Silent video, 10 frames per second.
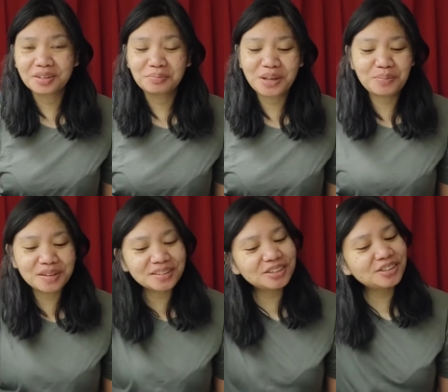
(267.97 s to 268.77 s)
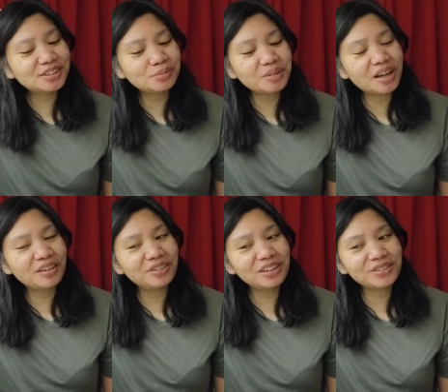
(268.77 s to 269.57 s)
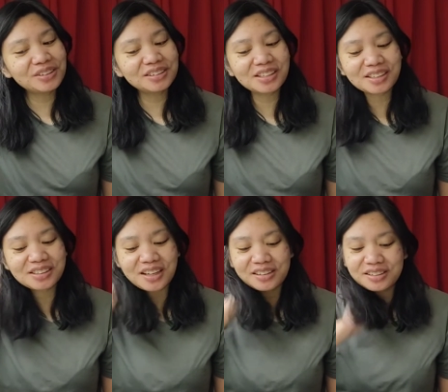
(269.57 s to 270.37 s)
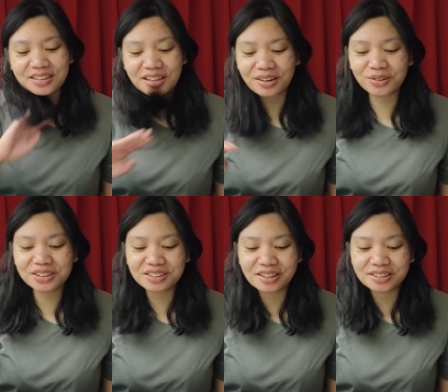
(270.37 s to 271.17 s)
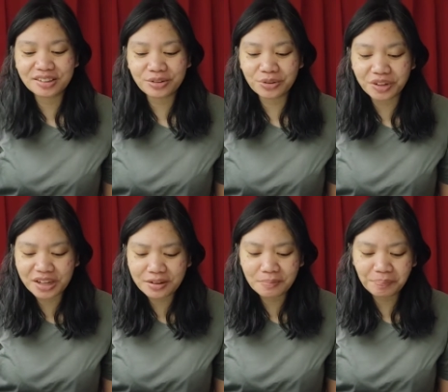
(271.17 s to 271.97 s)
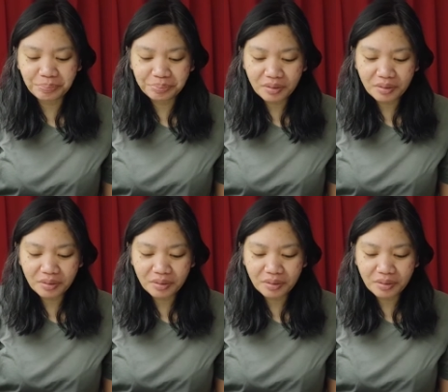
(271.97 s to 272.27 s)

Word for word: maybe it's just me. I really couldn't taste anything. I couldn't taste the cream.